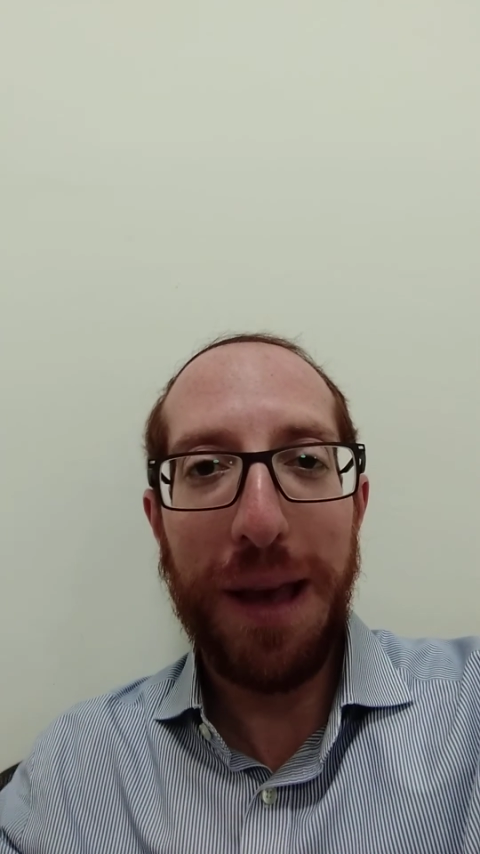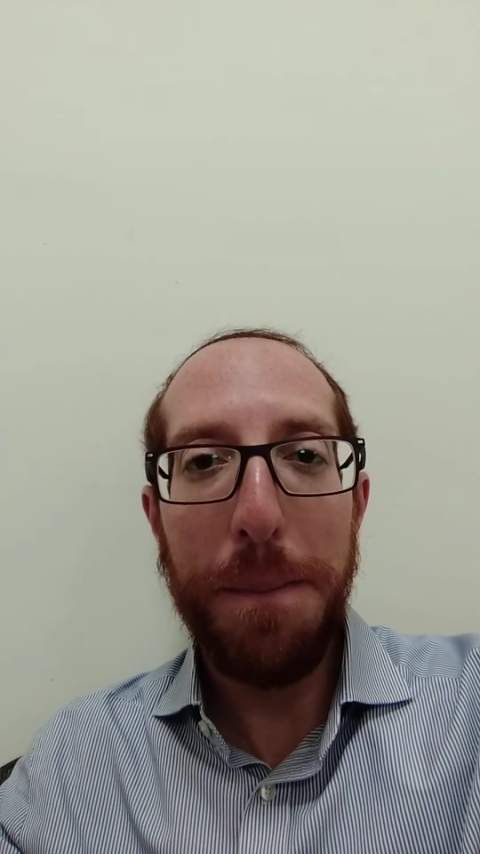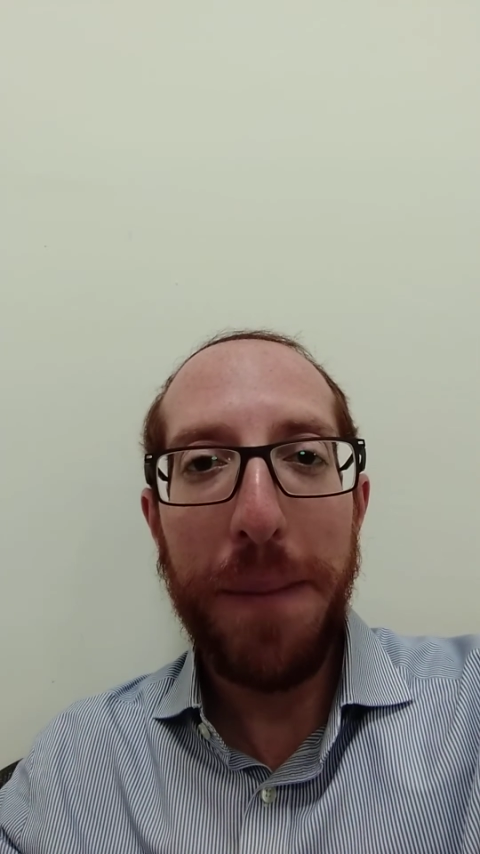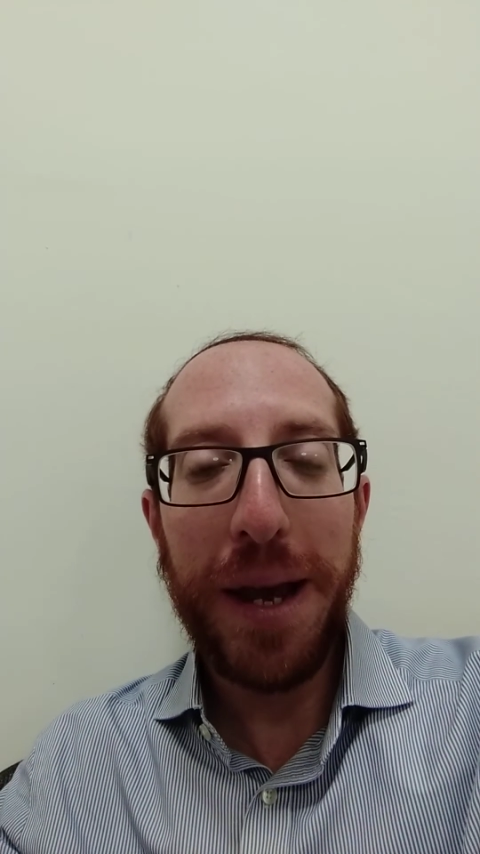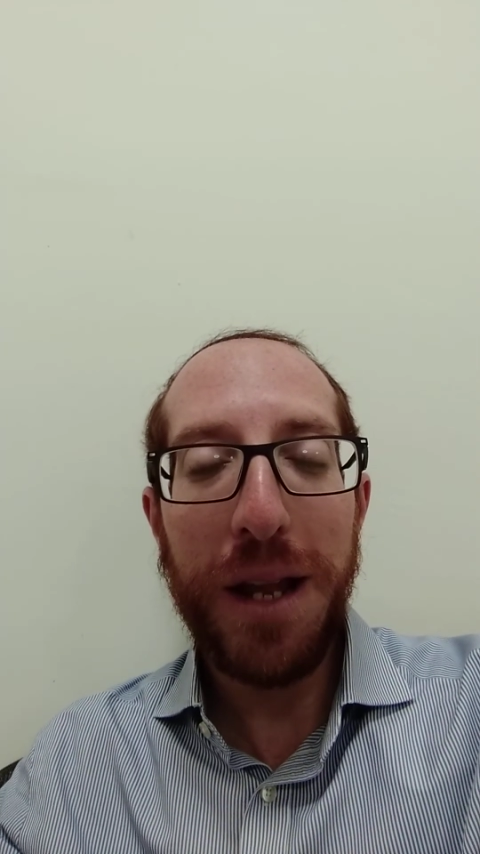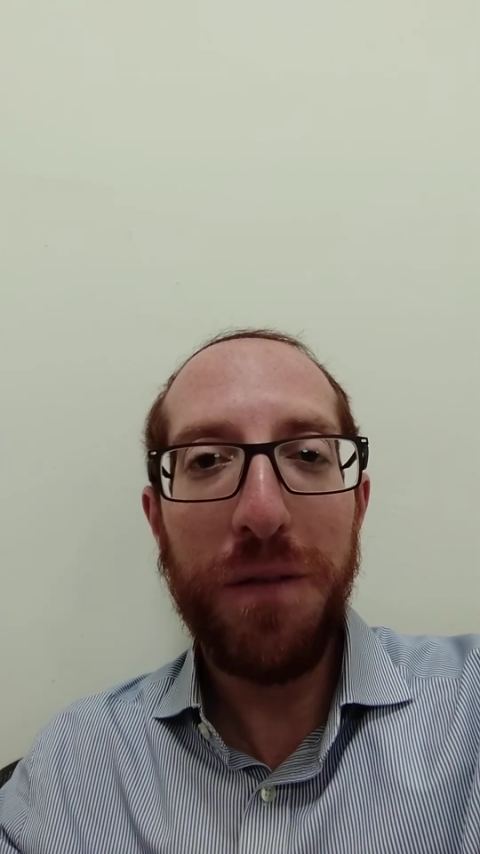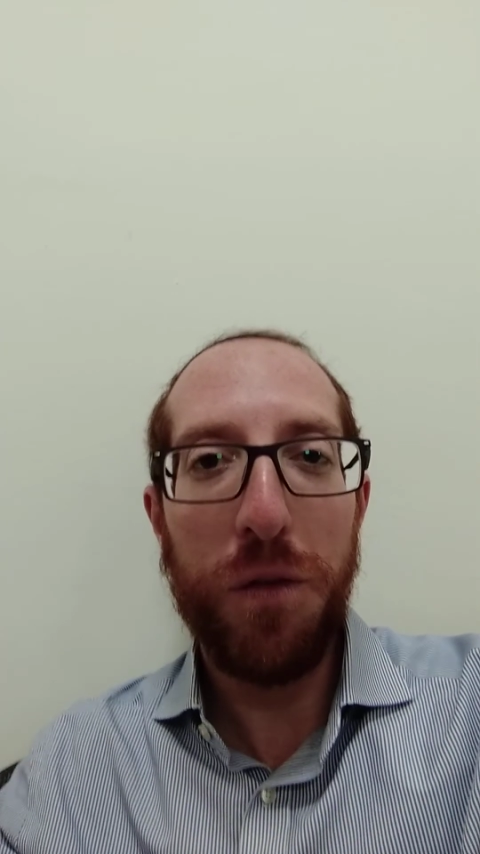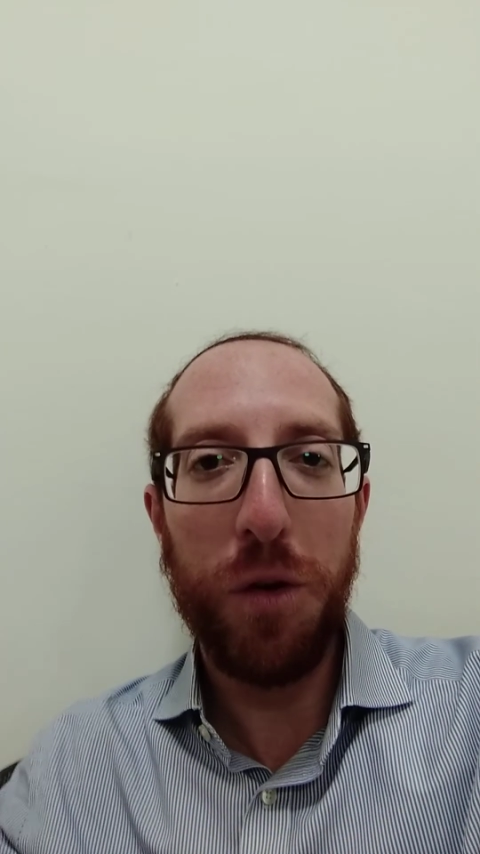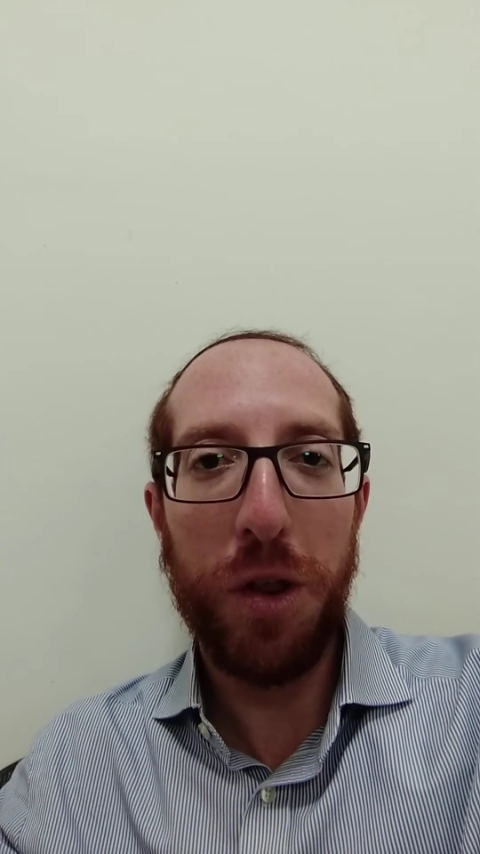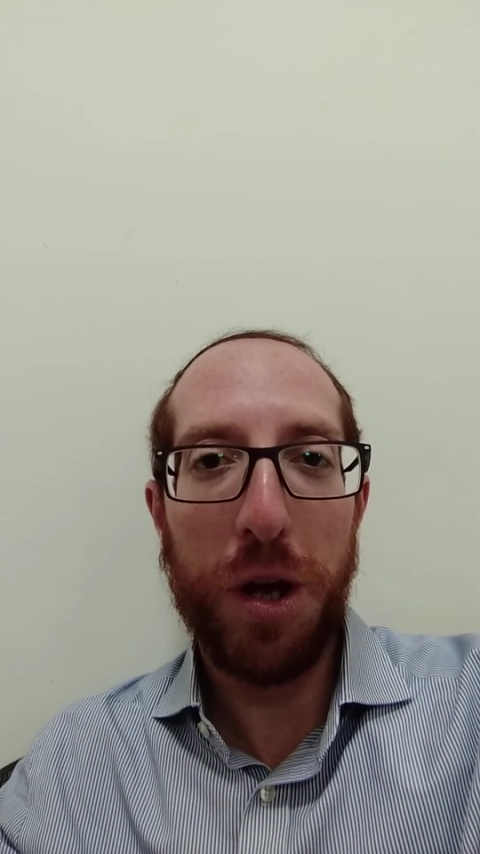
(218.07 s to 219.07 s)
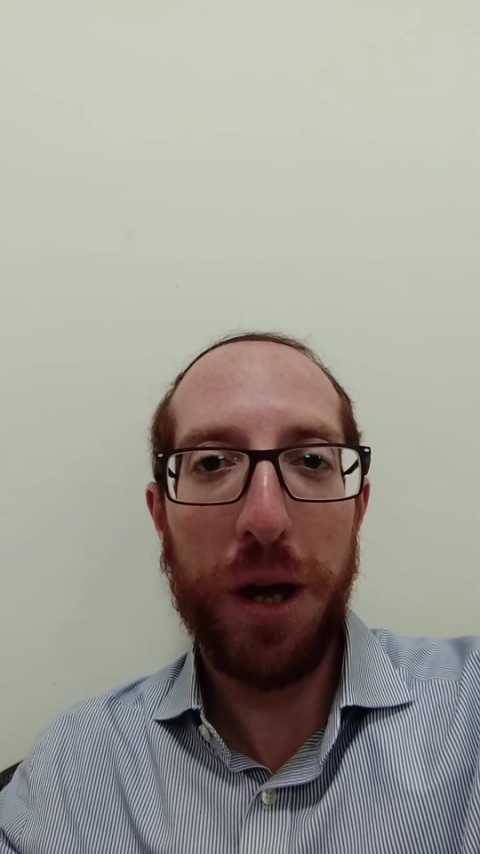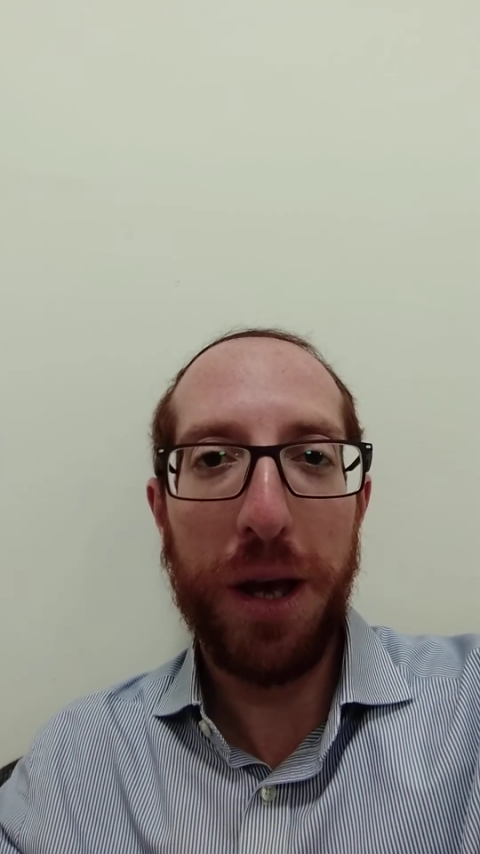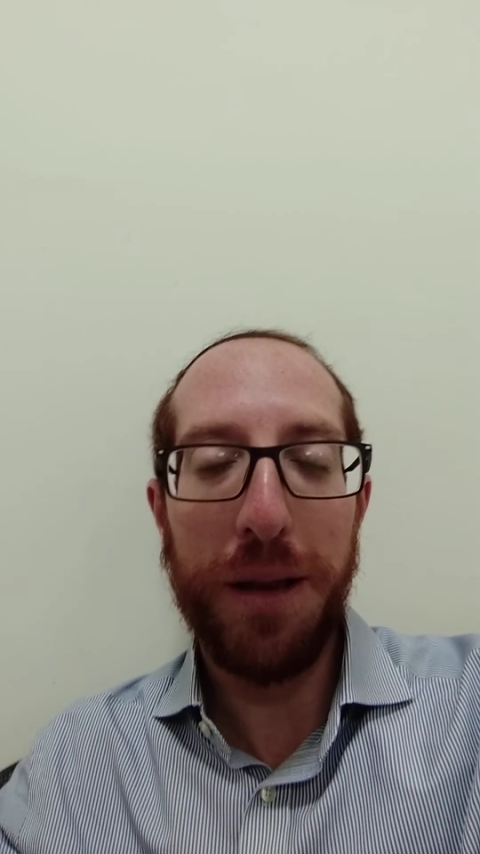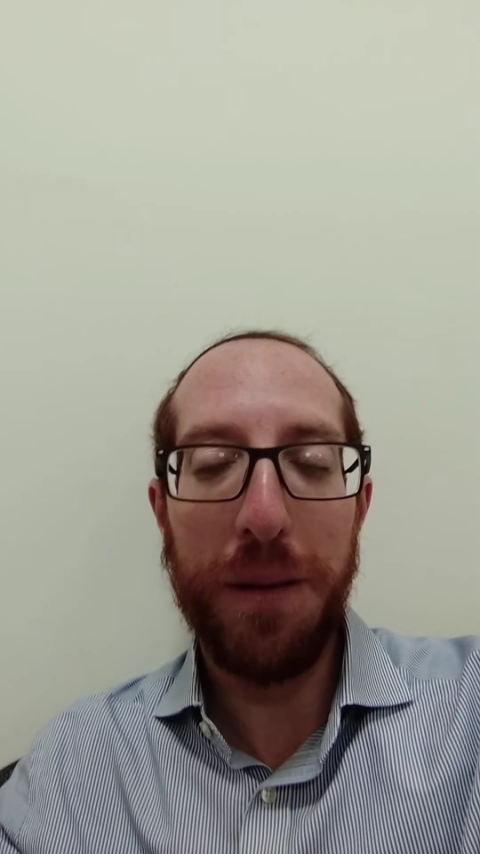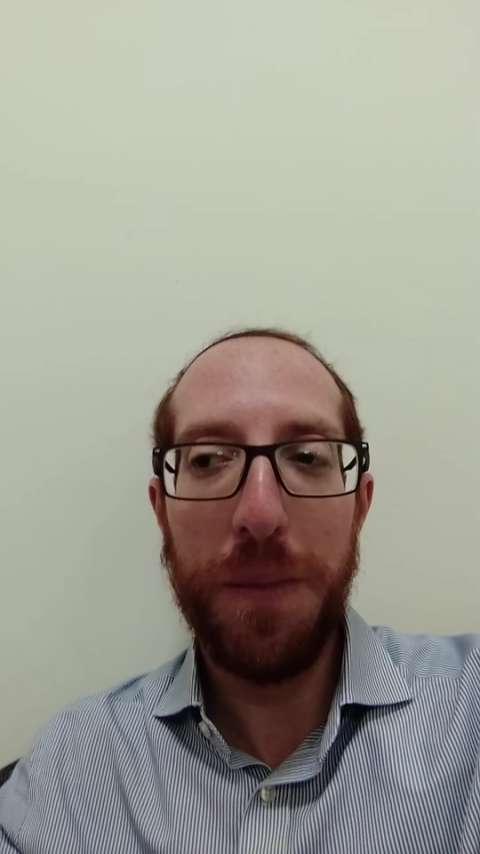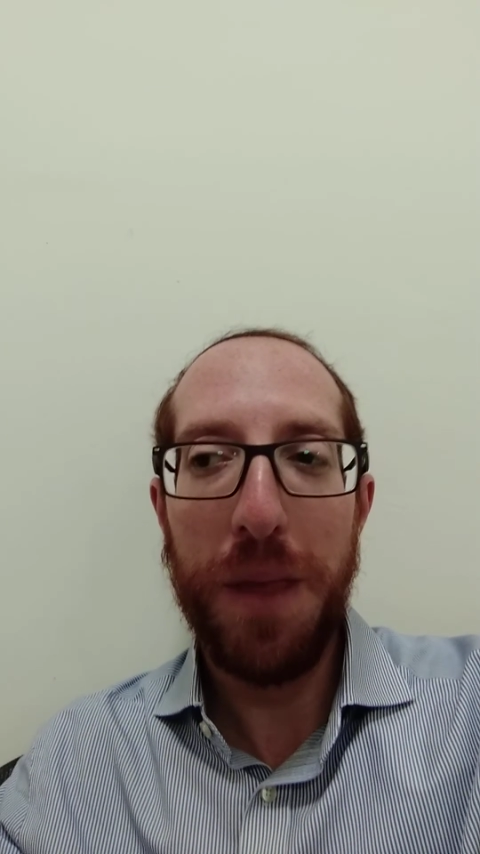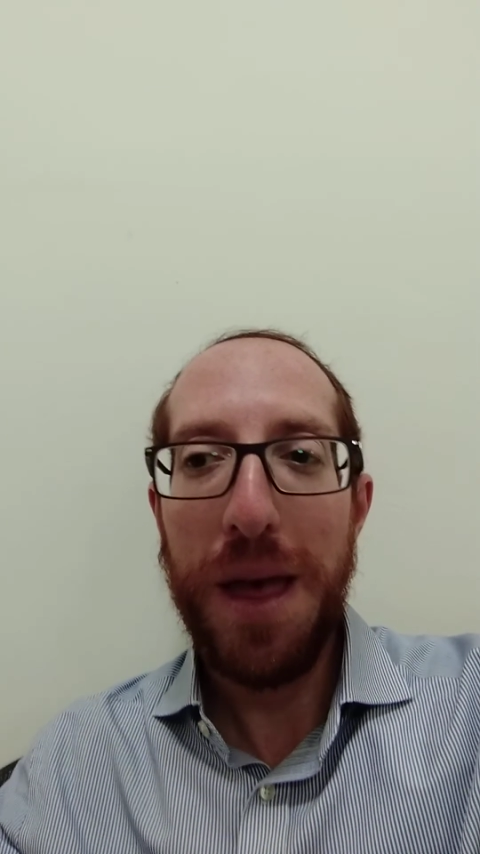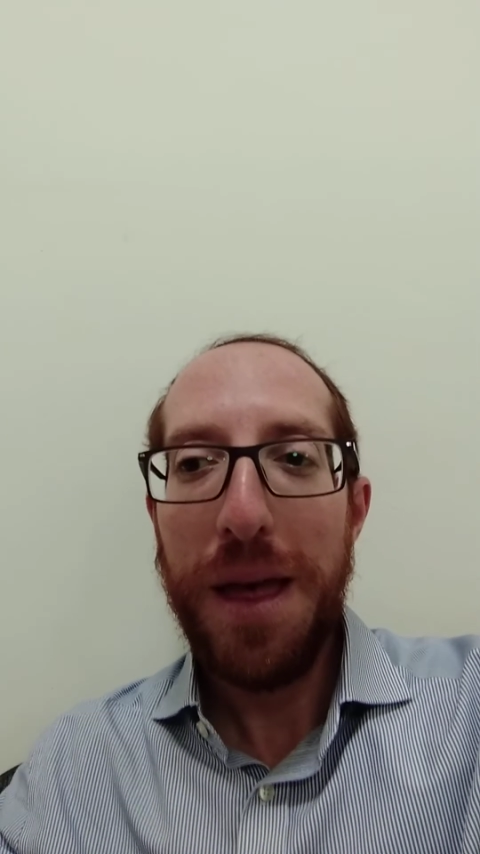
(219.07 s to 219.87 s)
they are made for the Kohanim.